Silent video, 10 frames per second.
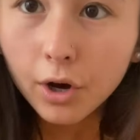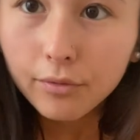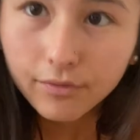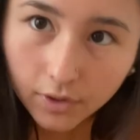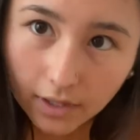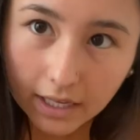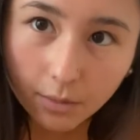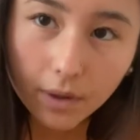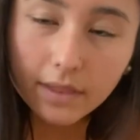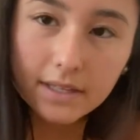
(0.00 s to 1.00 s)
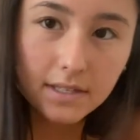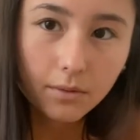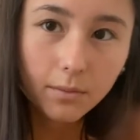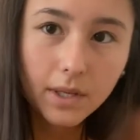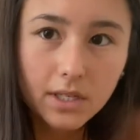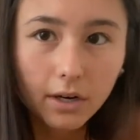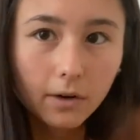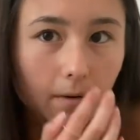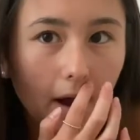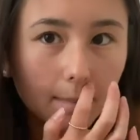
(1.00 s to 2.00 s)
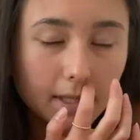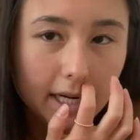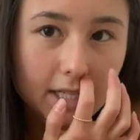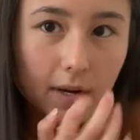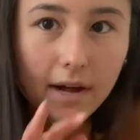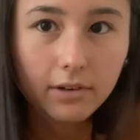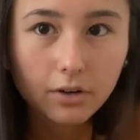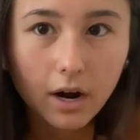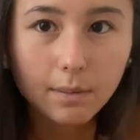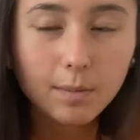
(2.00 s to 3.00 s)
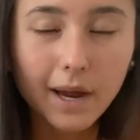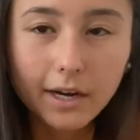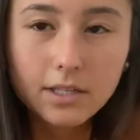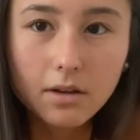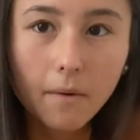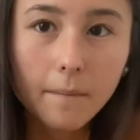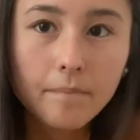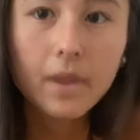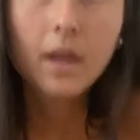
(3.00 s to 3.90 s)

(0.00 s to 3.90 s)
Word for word: full length one. These ones aren't cropped and I do have a cropped pair. So